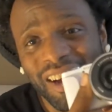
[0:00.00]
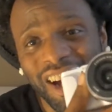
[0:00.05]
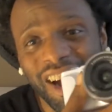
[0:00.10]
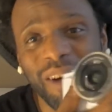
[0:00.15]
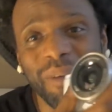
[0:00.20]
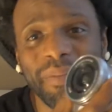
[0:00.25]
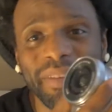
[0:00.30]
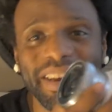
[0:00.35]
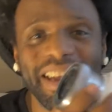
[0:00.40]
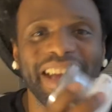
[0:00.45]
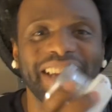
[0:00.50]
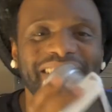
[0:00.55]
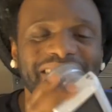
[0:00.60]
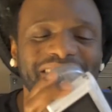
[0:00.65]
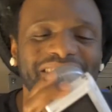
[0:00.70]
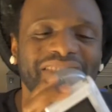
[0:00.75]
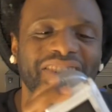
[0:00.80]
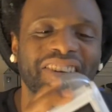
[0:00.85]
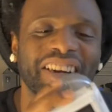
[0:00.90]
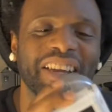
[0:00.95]
on an X
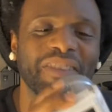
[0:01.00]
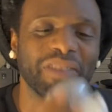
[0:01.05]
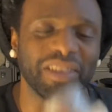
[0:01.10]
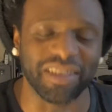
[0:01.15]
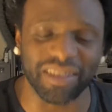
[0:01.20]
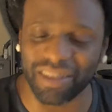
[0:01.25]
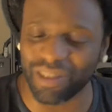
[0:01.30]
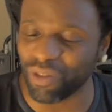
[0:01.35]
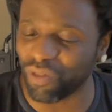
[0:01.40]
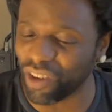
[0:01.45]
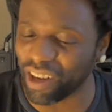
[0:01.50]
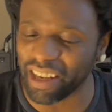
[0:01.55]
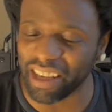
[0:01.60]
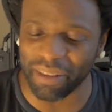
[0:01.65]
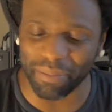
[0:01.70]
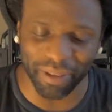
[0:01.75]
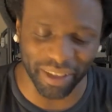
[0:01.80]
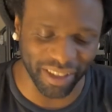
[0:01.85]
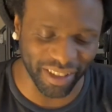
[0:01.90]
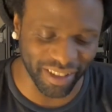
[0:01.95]
three, which is funny
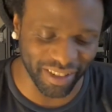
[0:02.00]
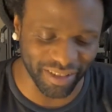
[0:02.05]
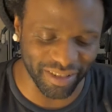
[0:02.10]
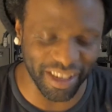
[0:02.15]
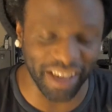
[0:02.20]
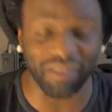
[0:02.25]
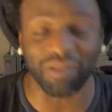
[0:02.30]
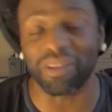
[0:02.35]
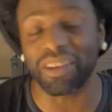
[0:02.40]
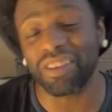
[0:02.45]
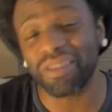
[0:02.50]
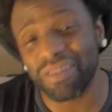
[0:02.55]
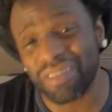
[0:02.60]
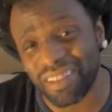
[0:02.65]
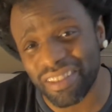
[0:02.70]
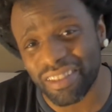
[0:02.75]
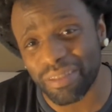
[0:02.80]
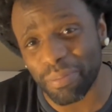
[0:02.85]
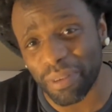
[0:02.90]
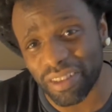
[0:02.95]
because I don't use
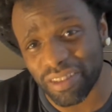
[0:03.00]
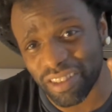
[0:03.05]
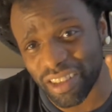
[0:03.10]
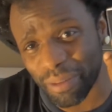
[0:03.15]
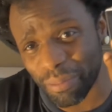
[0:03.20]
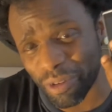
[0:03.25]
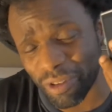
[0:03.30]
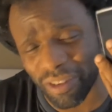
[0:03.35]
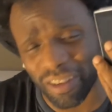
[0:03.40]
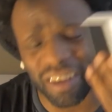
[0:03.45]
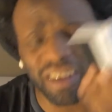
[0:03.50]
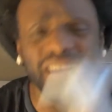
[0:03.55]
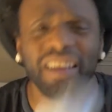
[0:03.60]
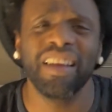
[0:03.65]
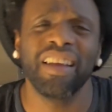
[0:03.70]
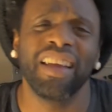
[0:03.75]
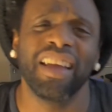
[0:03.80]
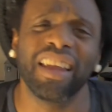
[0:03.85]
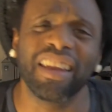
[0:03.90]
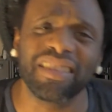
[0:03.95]
this much anymore
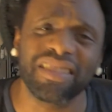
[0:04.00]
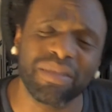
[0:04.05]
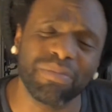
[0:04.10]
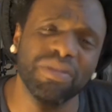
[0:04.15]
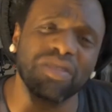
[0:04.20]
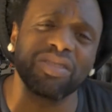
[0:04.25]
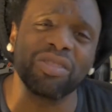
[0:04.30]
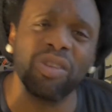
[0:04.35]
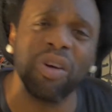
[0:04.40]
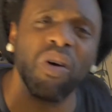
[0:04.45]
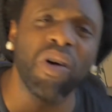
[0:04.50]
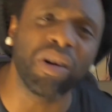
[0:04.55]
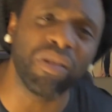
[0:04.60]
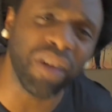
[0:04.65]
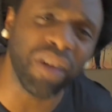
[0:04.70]
unless I'm just going